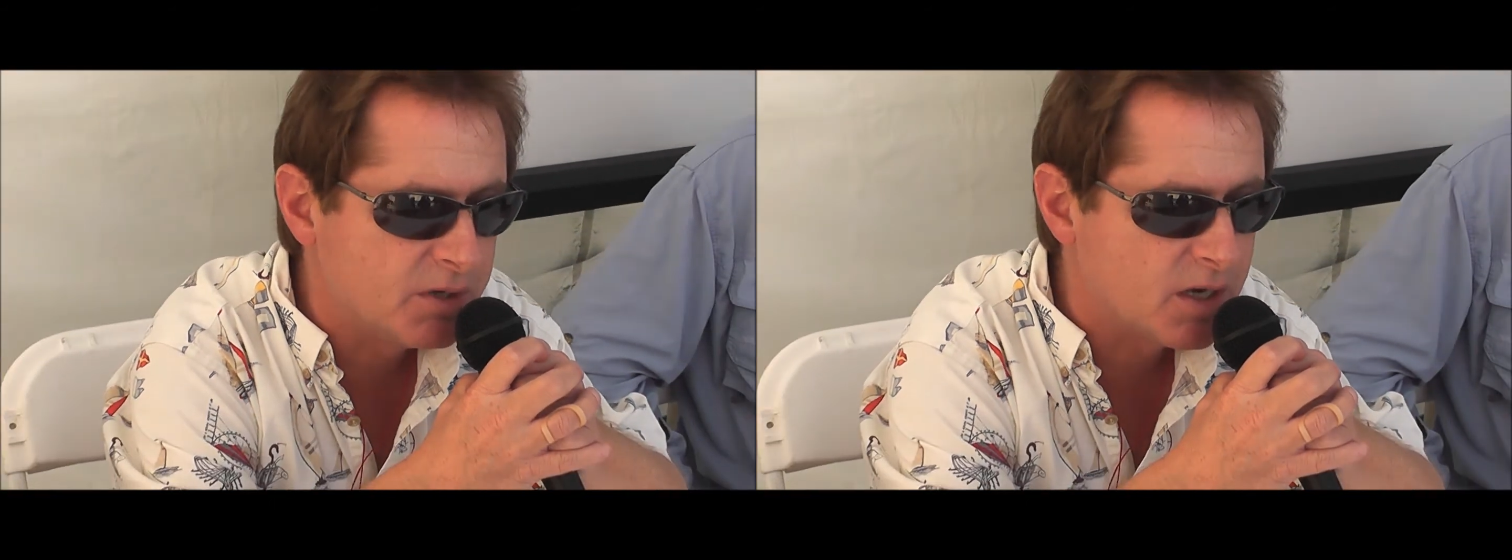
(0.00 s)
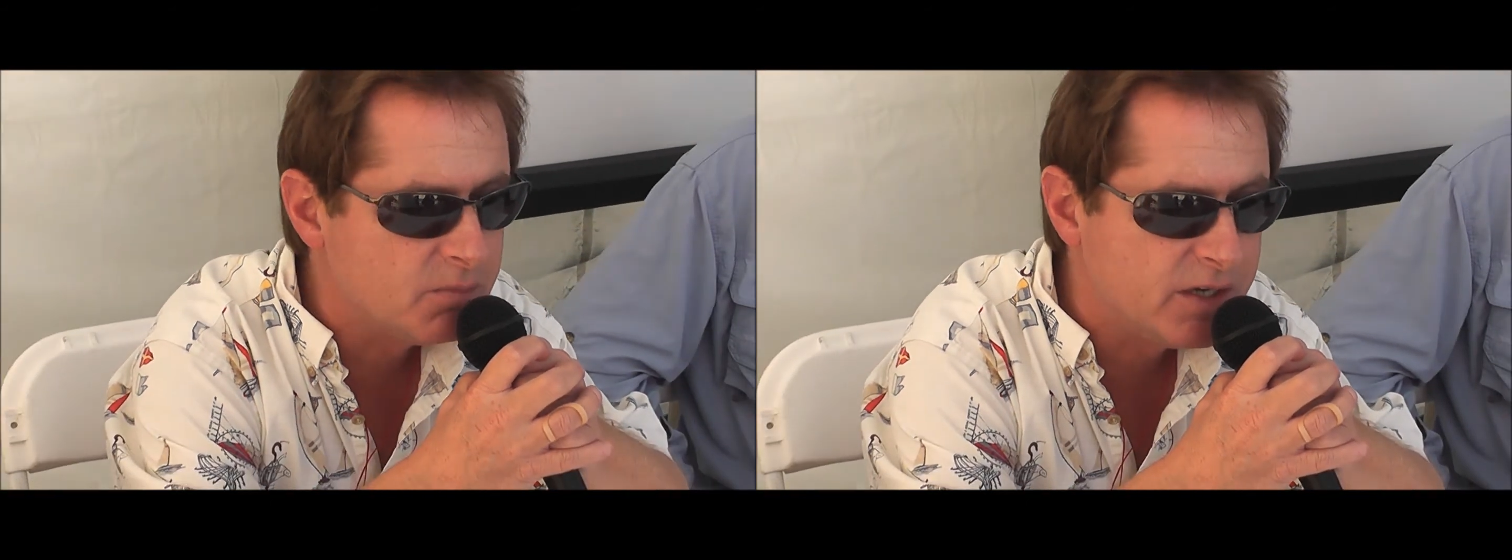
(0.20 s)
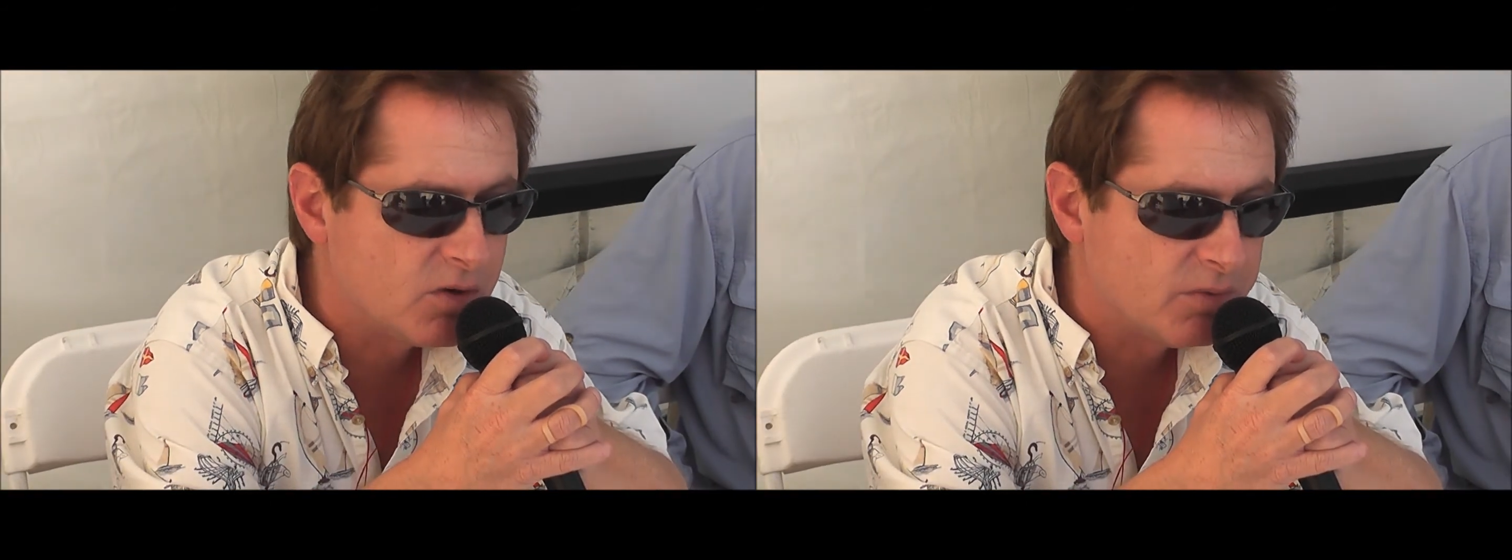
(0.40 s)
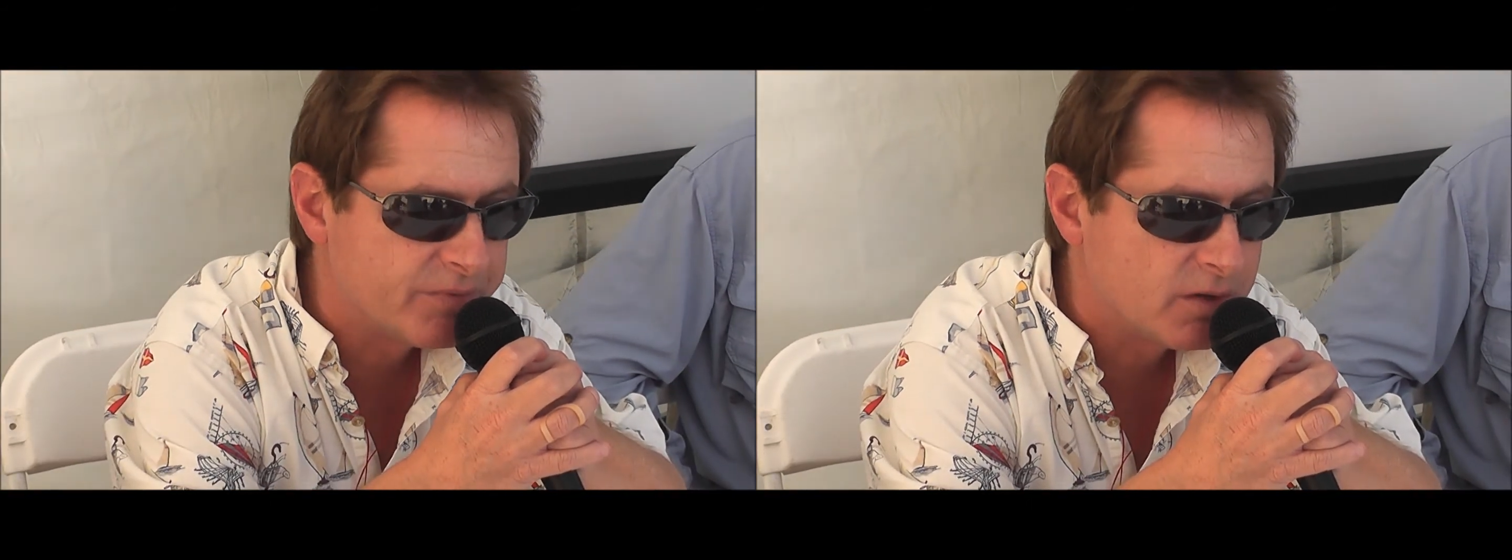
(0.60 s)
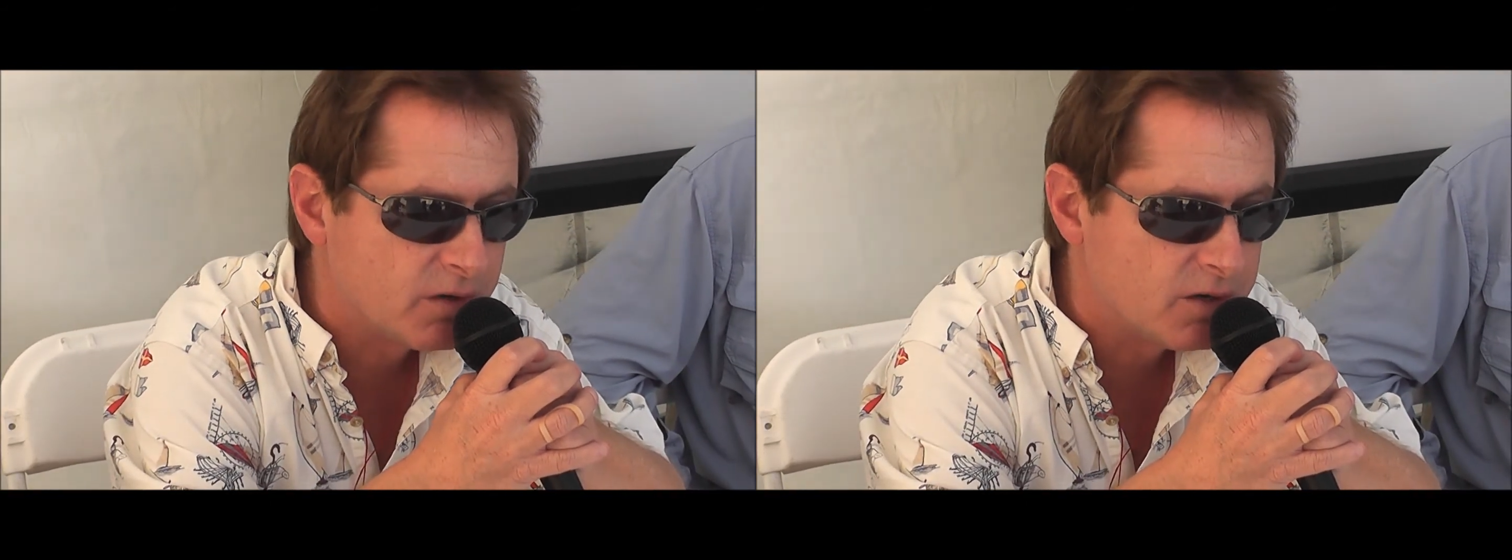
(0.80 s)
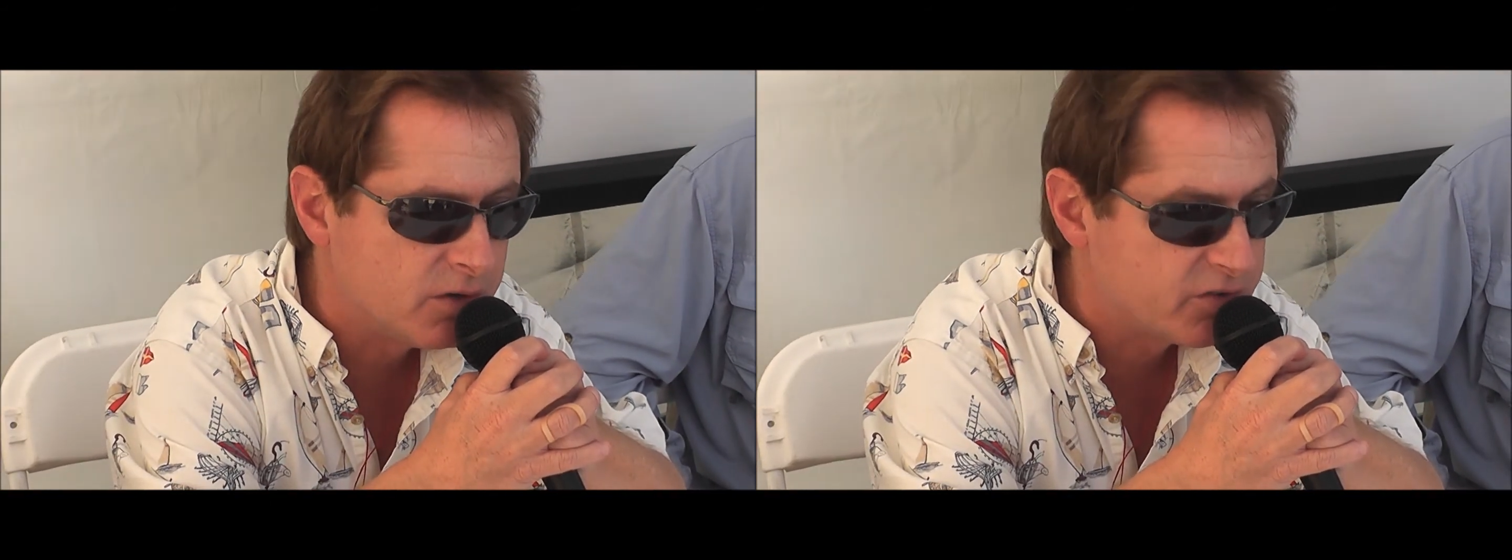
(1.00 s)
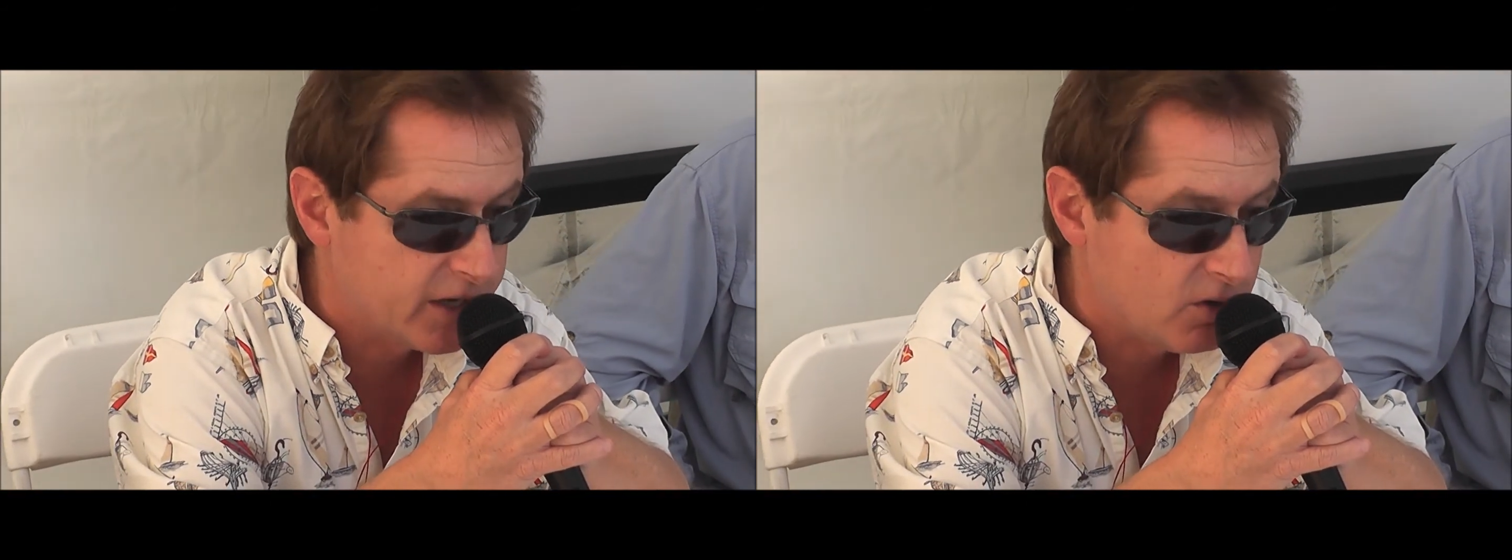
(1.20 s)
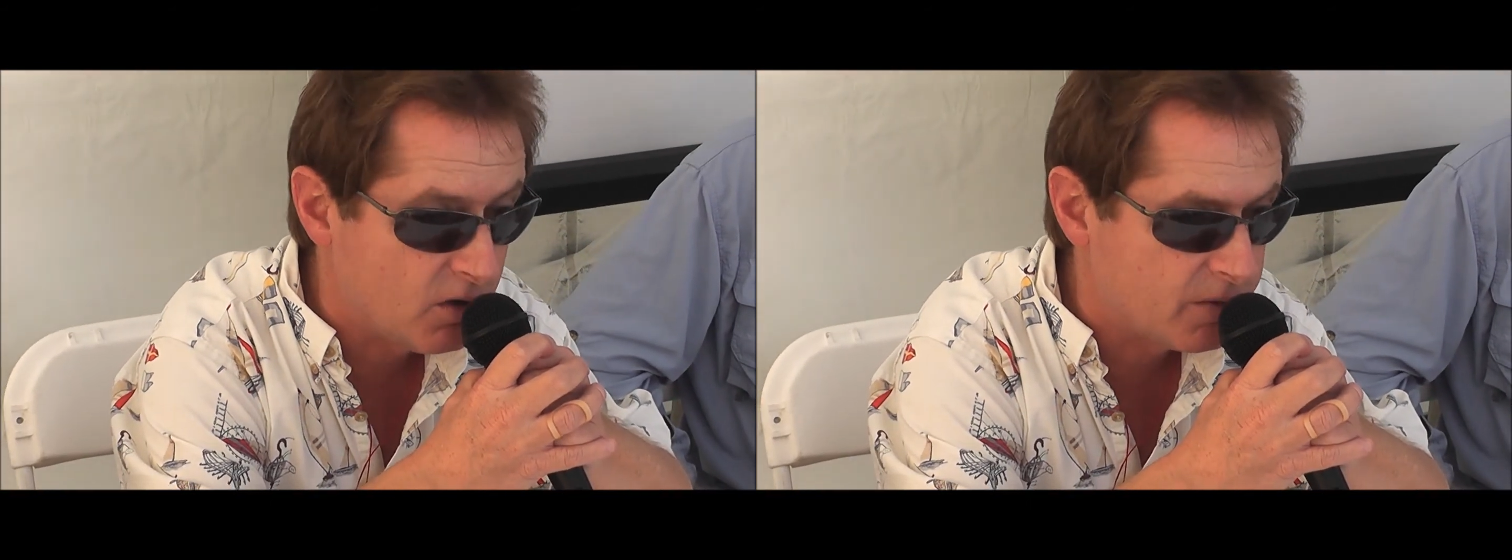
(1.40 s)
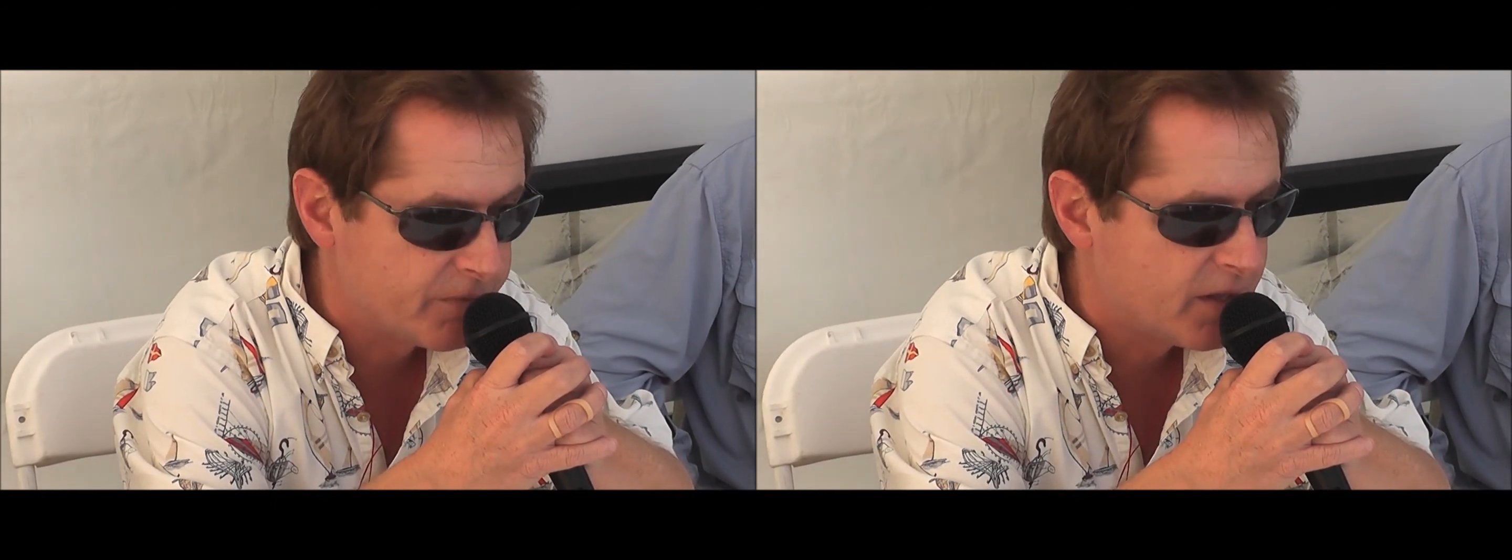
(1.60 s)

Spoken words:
become legal under state law.